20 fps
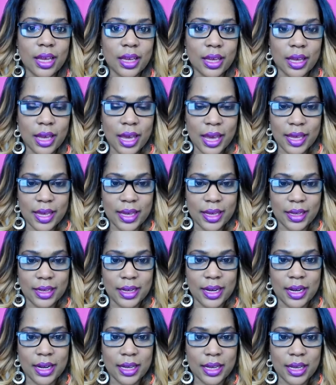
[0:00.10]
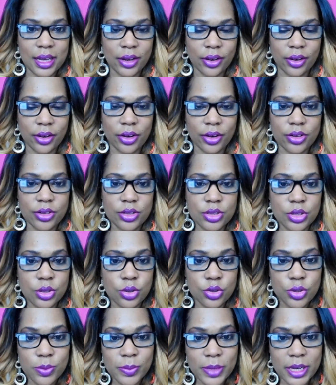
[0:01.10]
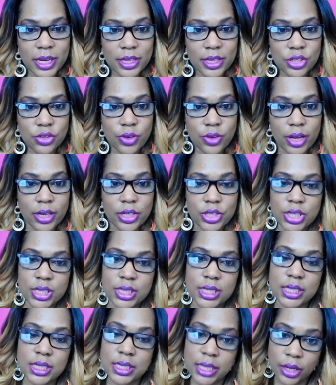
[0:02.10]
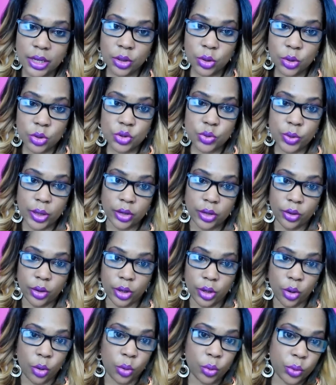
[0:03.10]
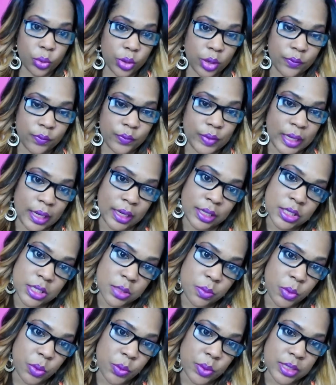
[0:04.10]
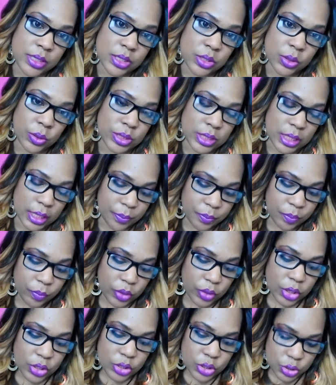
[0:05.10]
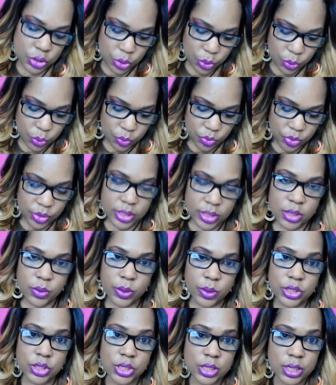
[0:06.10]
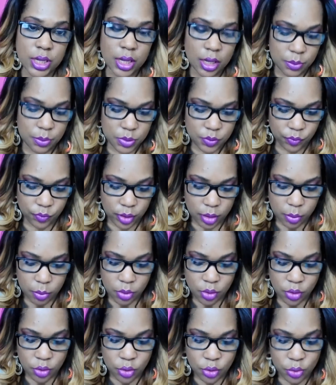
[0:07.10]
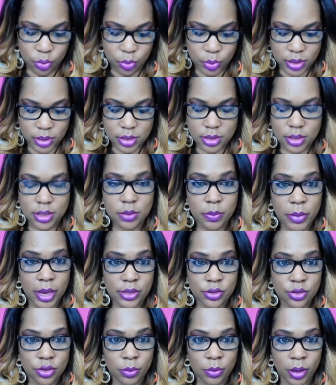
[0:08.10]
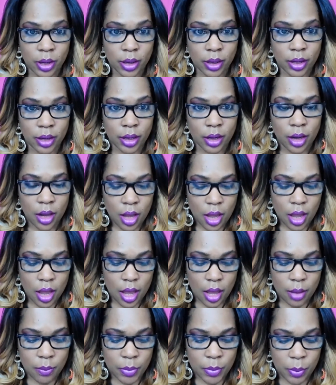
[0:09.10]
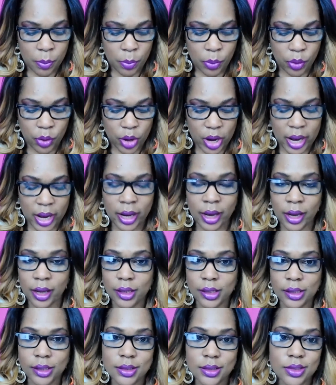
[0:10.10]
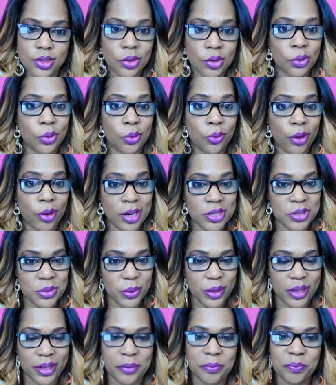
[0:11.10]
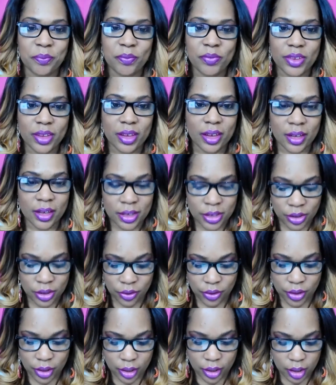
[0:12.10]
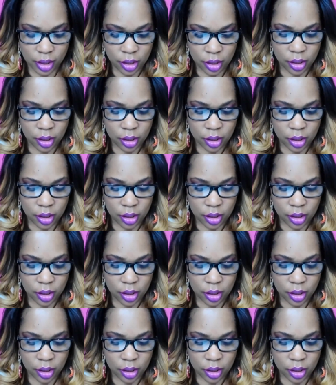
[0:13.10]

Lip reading: Hey, Nina here, social media strategist, technical trainer, and owner of Nina Simone Consulting. So, this question comes from new business mastermind member and new graduate, Akira